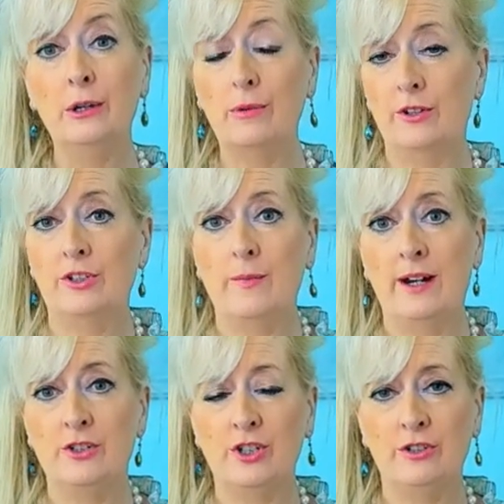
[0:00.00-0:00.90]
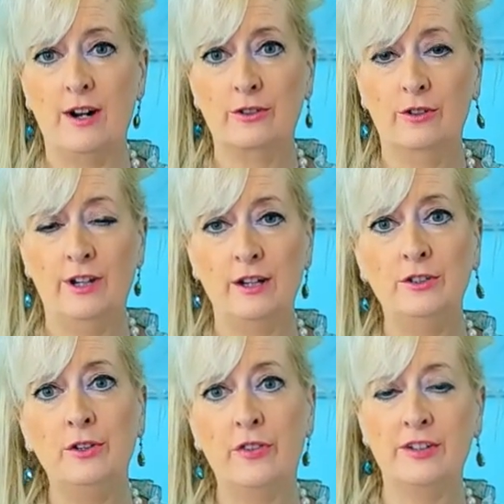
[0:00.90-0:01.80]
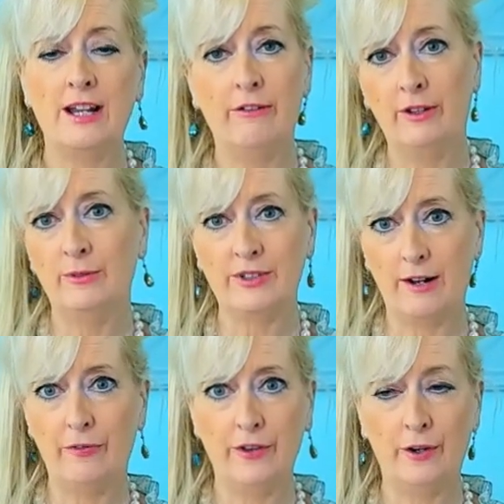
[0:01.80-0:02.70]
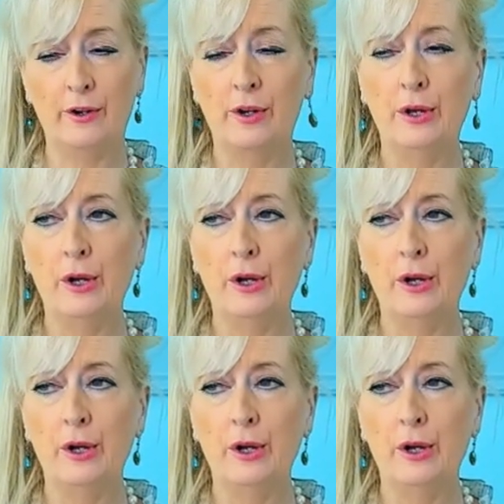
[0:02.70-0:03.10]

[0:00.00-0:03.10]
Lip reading: rose to managing director, and I knew the talent was out there